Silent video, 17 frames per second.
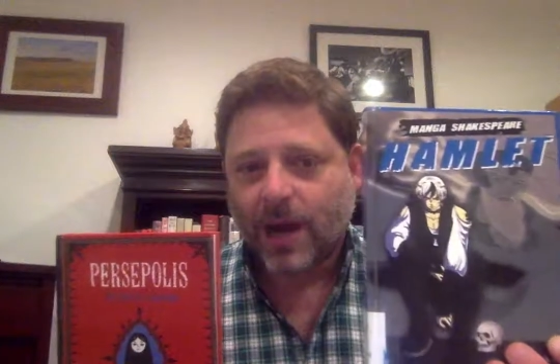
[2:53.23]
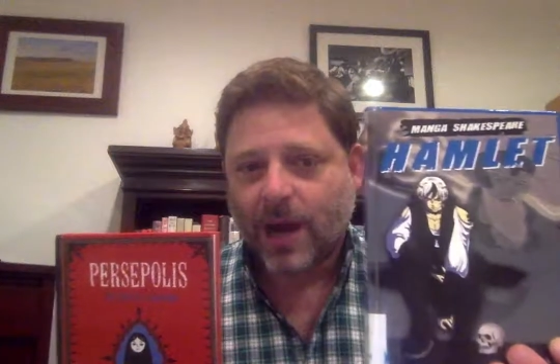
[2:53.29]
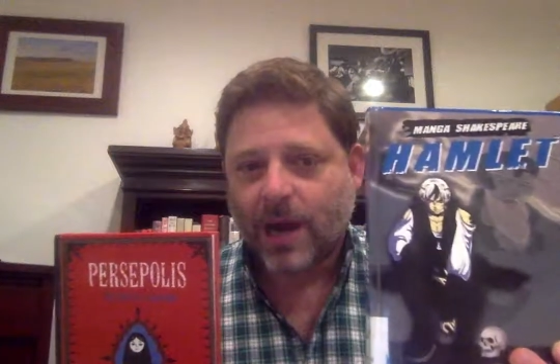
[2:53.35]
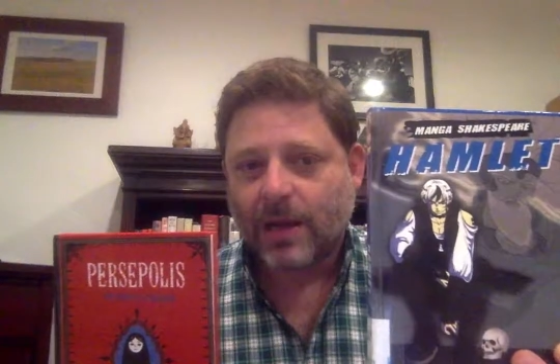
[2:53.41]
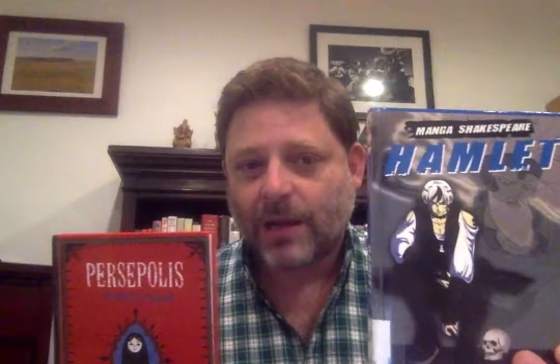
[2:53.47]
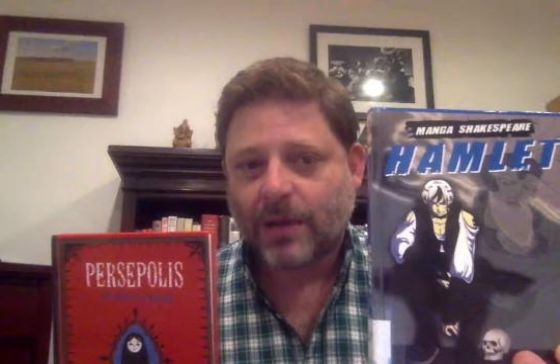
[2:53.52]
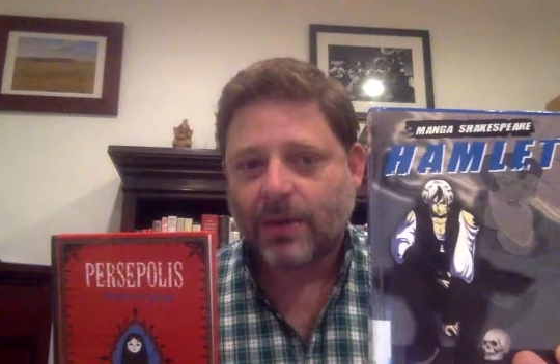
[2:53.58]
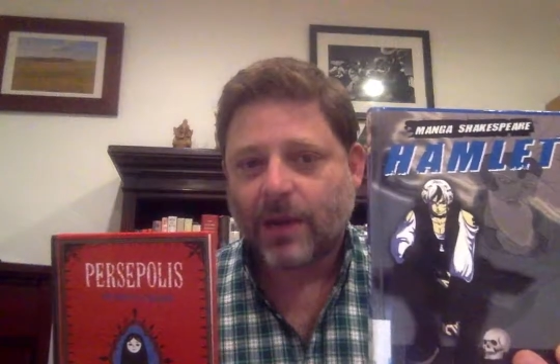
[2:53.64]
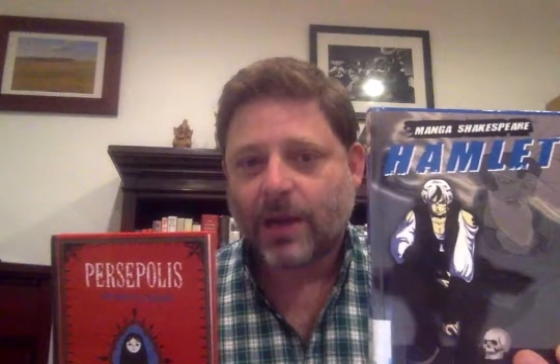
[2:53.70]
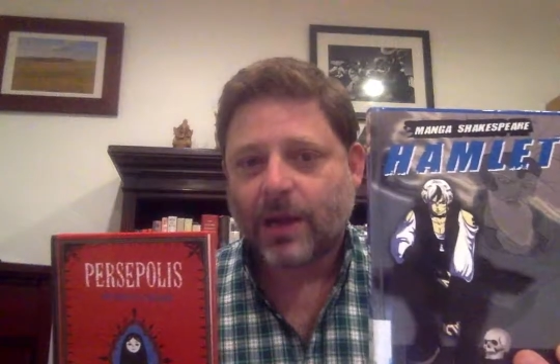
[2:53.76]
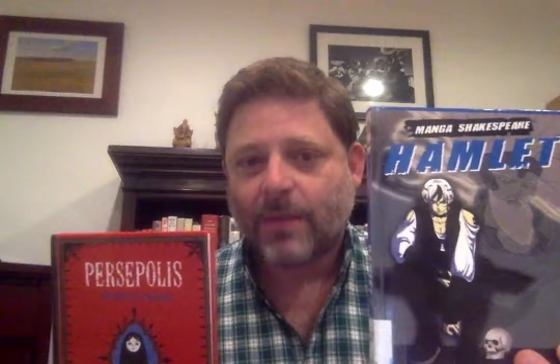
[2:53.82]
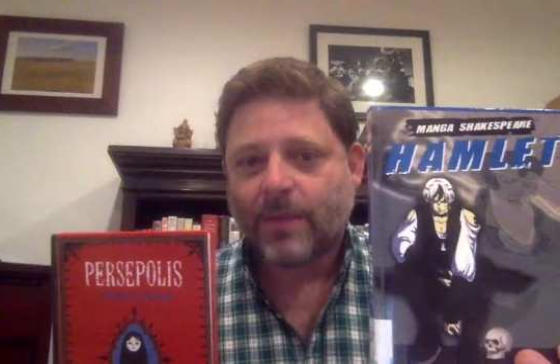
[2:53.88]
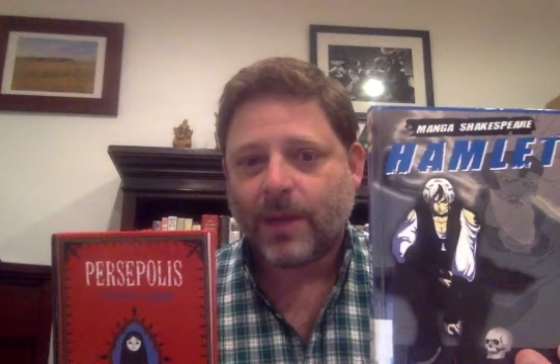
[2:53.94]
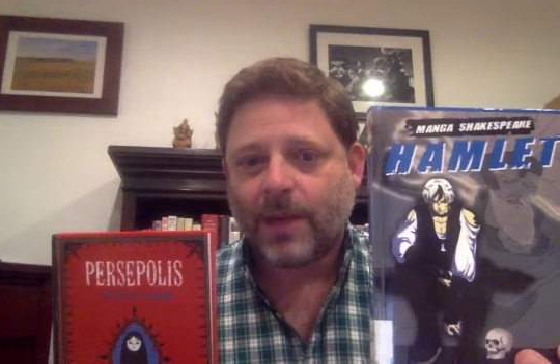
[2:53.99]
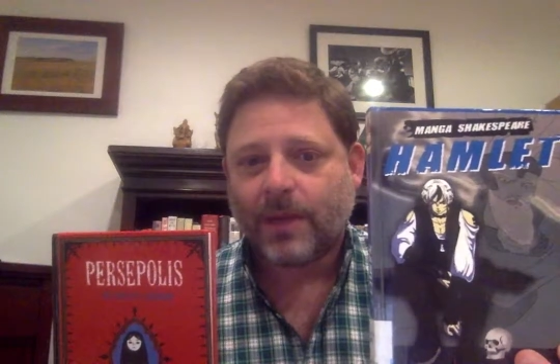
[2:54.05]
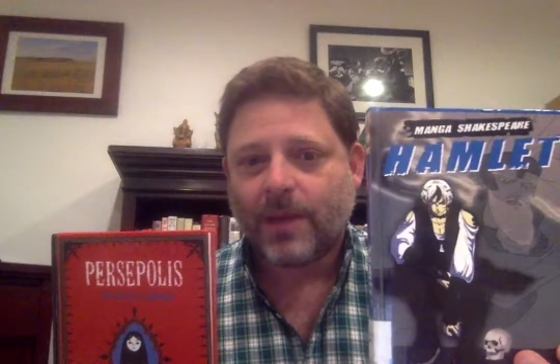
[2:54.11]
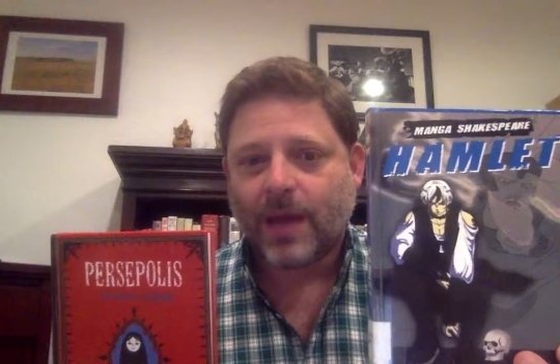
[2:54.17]
highly
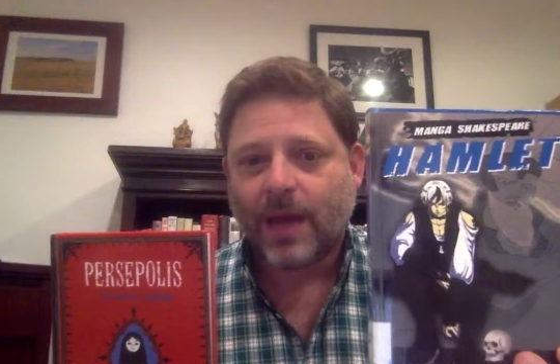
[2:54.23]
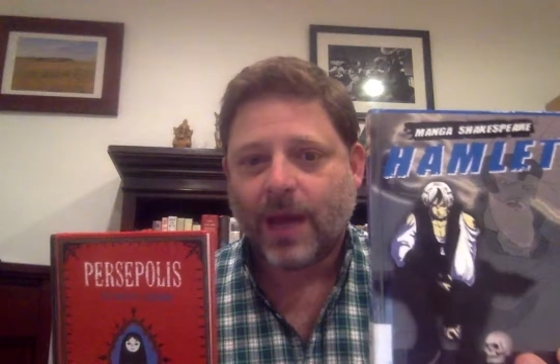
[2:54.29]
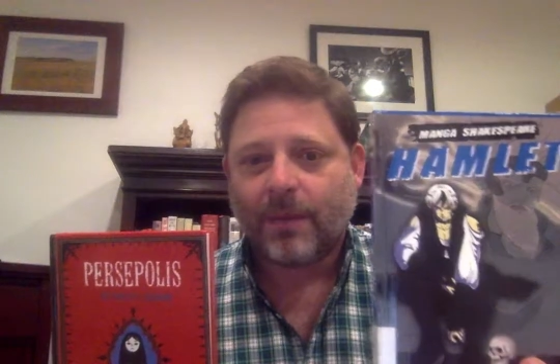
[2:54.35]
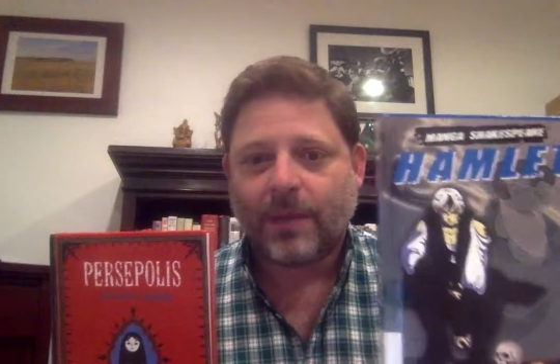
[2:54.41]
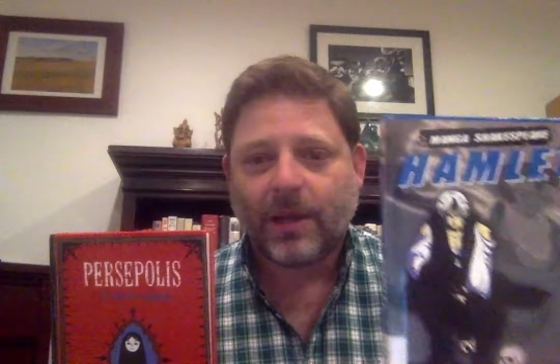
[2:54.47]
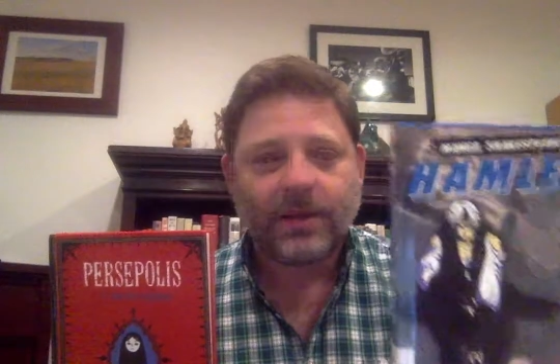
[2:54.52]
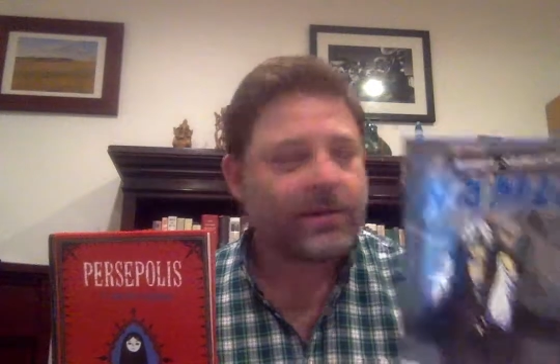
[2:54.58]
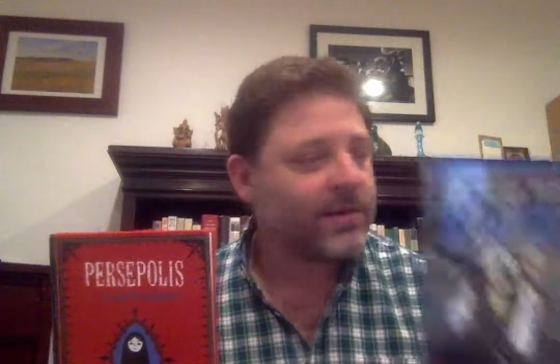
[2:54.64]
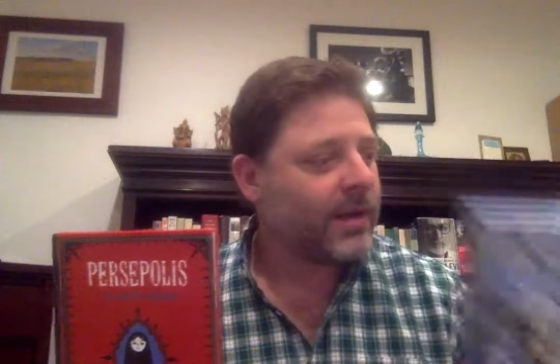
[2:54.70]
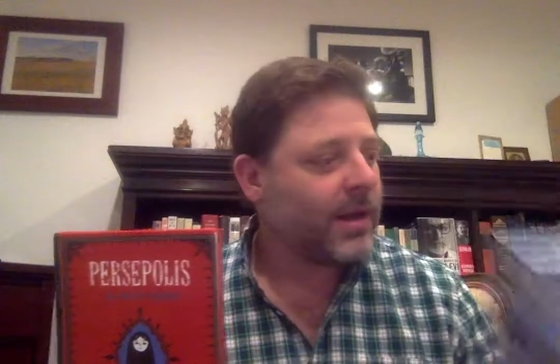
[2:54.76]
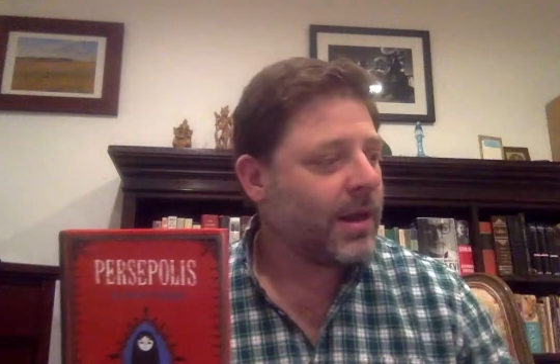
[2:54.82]
recommend the Hamlet.